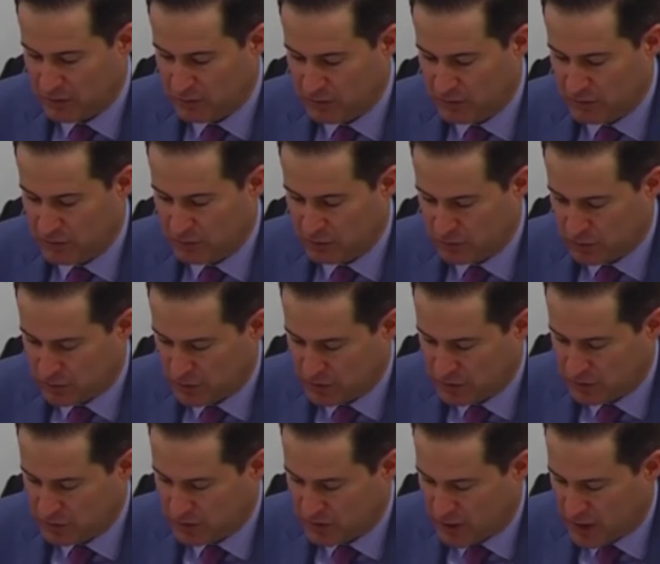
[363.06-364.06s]

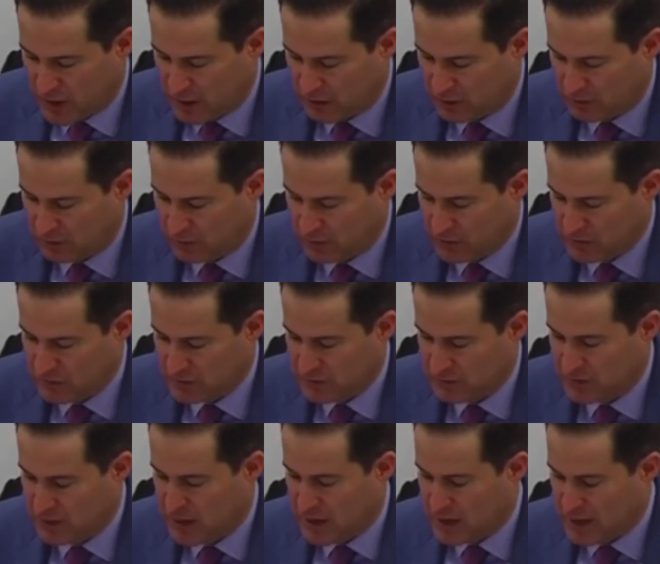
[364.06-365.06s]
sequestration and hiring
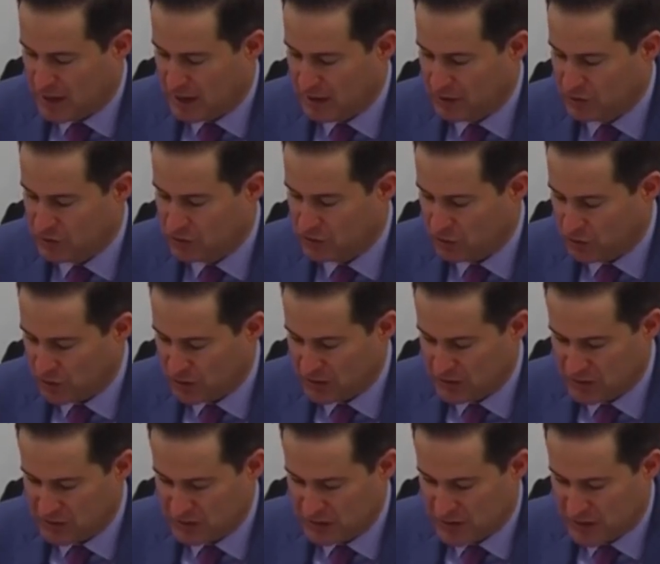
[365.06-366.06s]
freezes, and ensuring
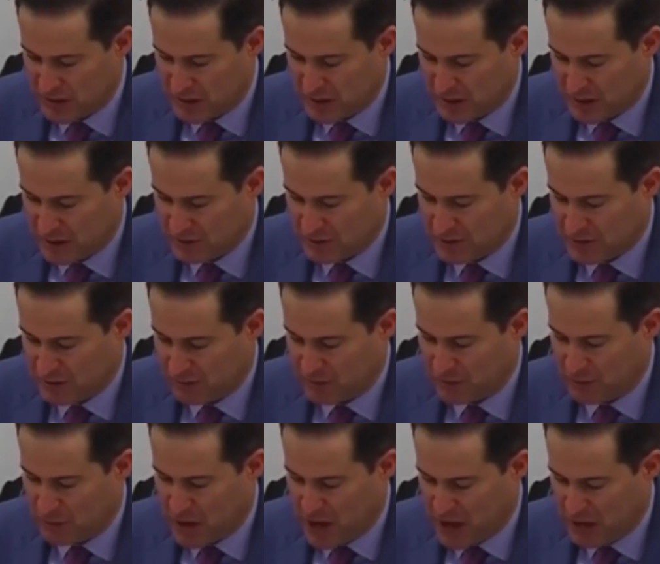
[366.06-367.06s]
DCAA has enough
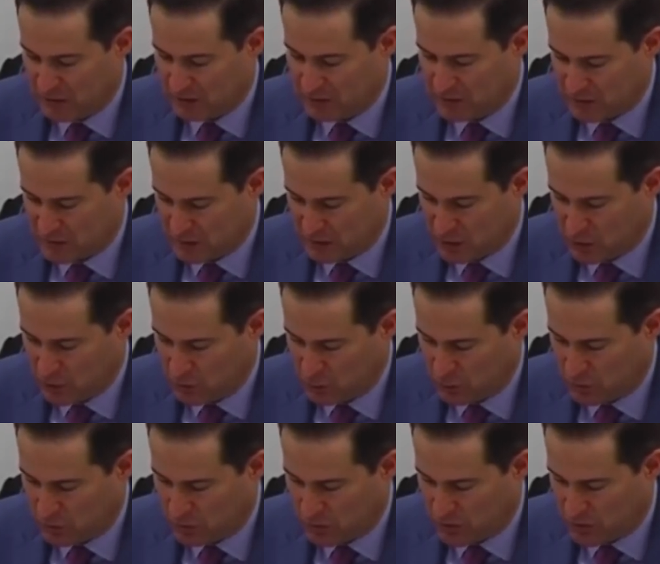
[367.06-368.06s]
capacity to cope
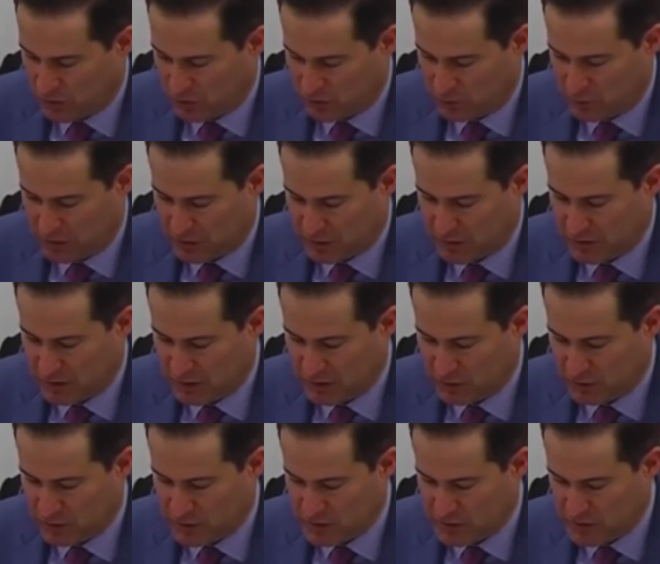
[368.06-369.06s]
with an unexpected
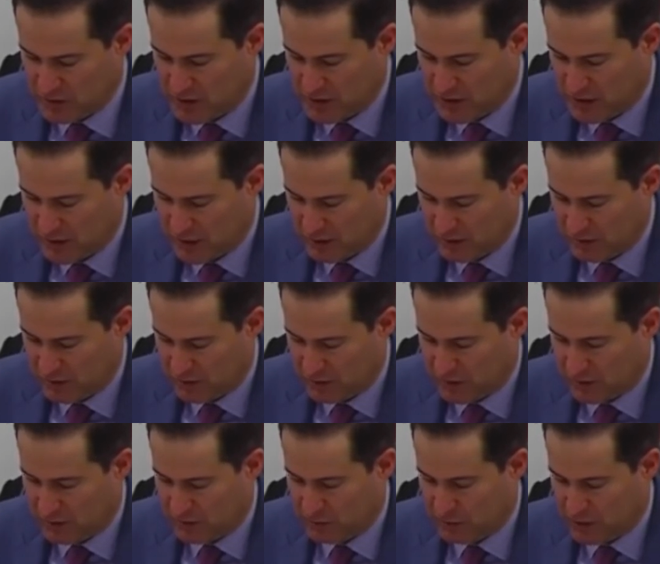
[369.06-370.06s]
increase in
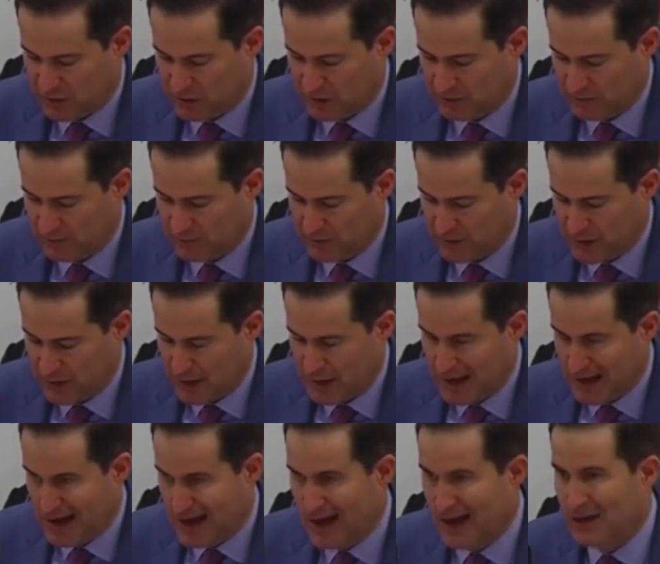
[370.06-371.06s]
defense spending.
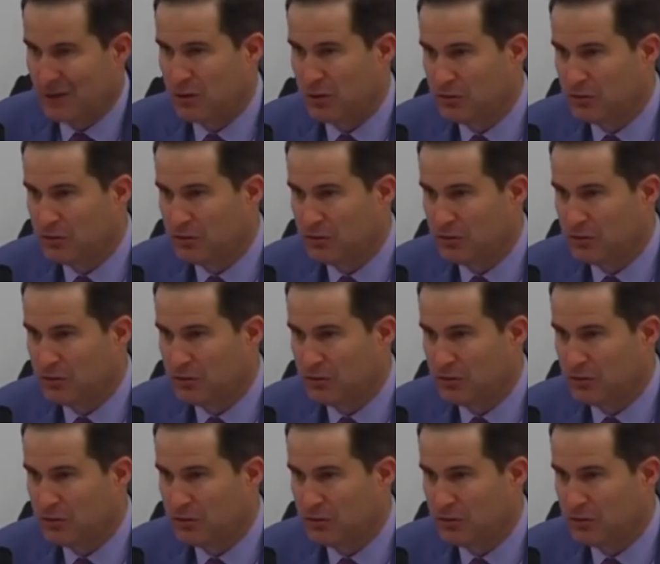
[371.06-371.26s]
I look